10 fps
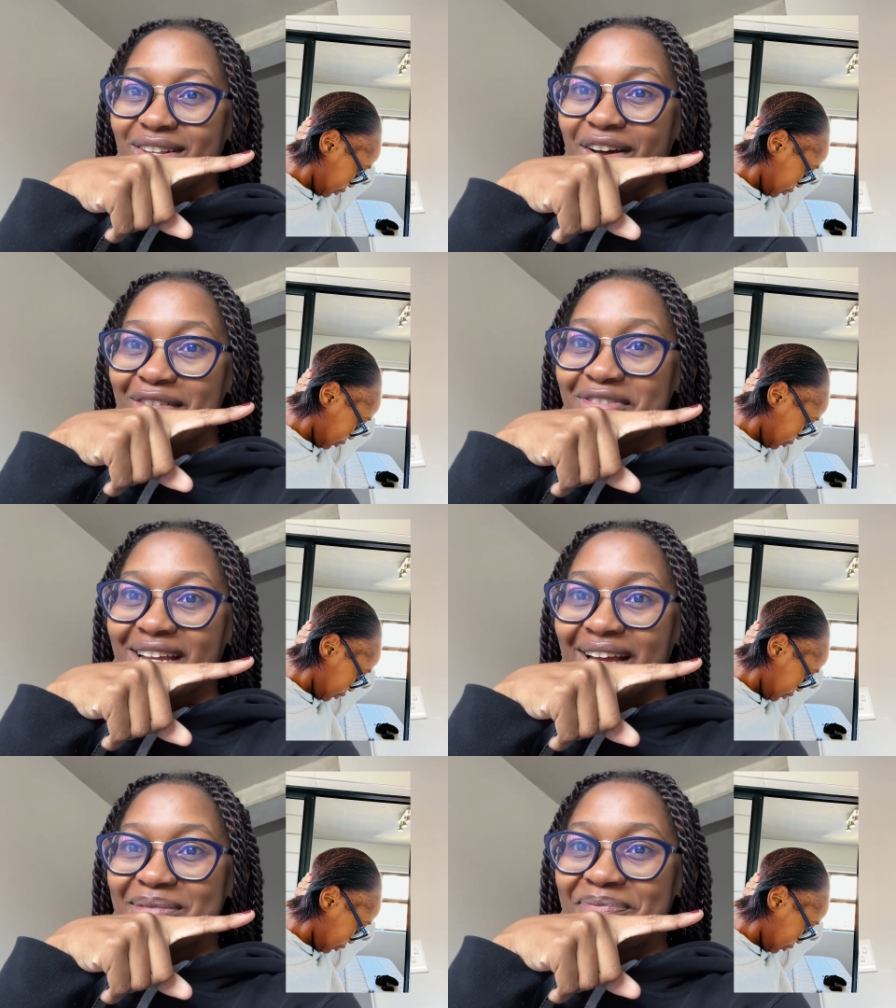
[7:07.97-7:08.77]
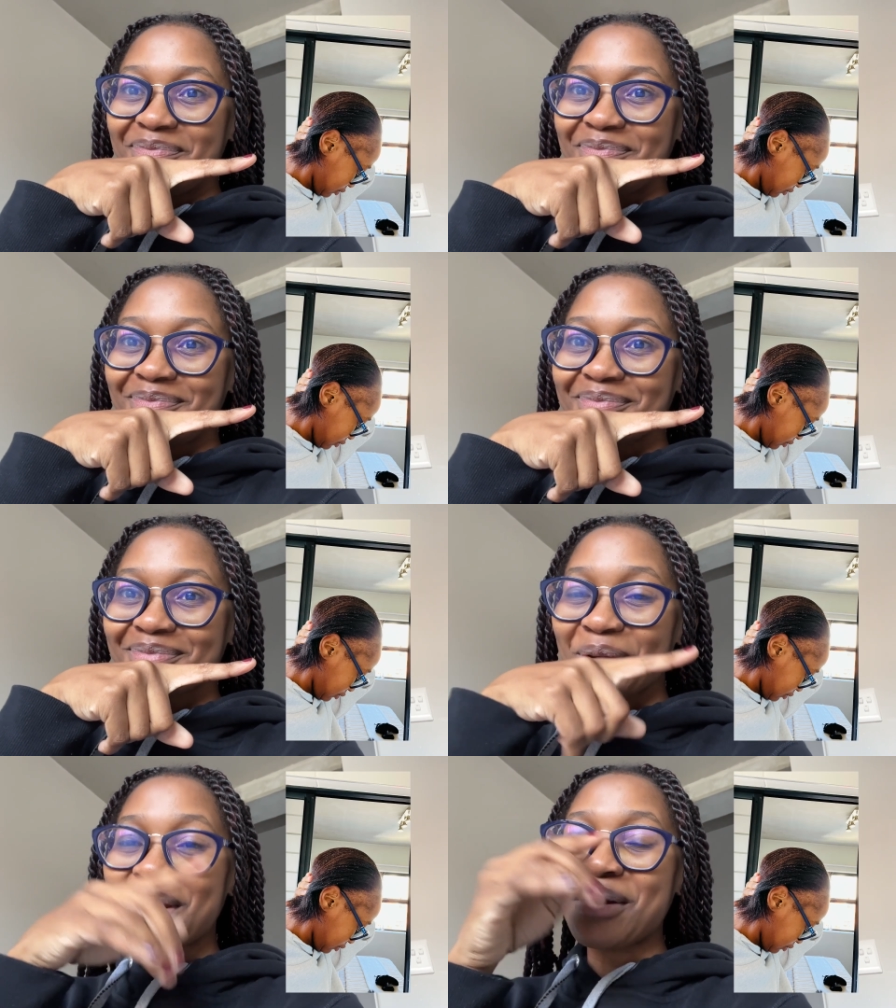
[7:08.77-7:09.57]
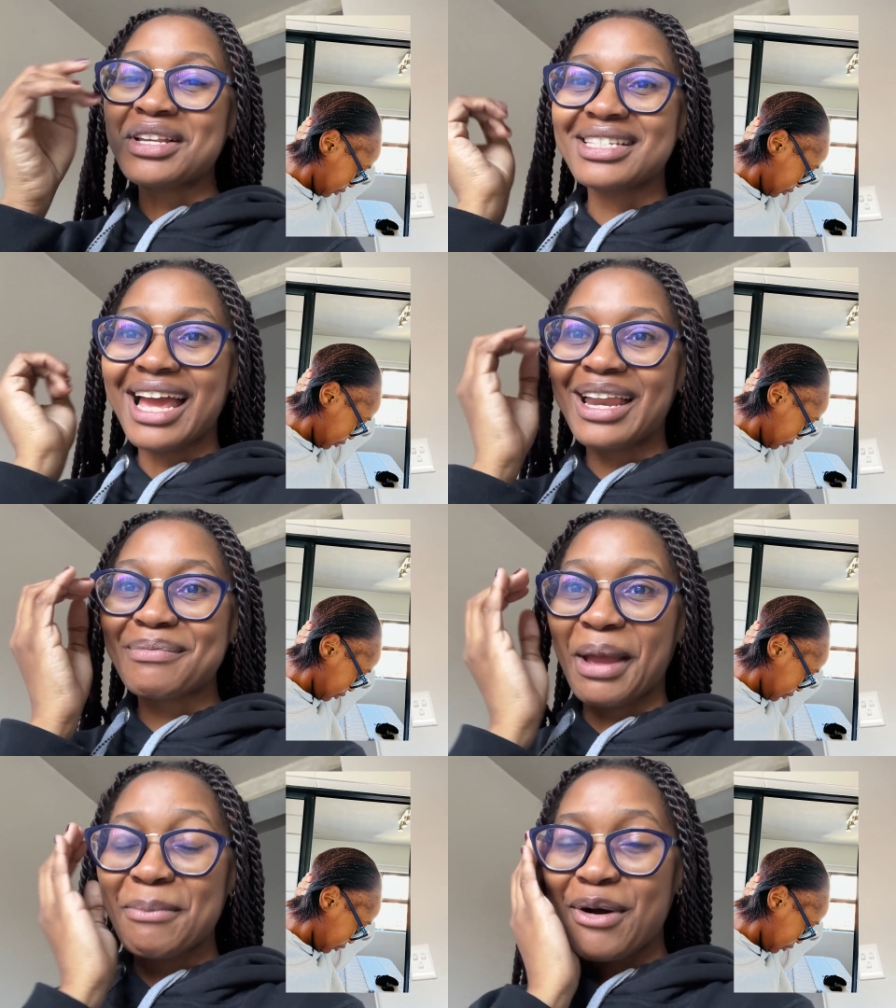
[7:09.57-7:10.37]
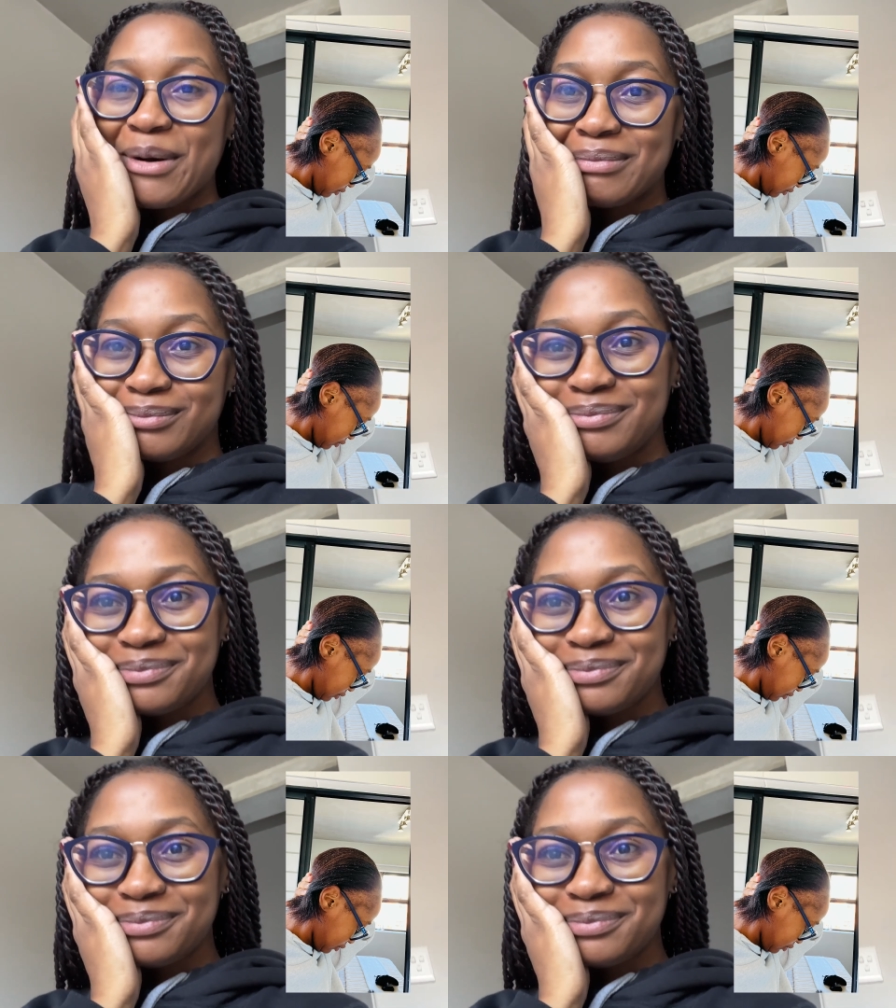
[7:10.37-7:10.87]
after, when I was telling my mom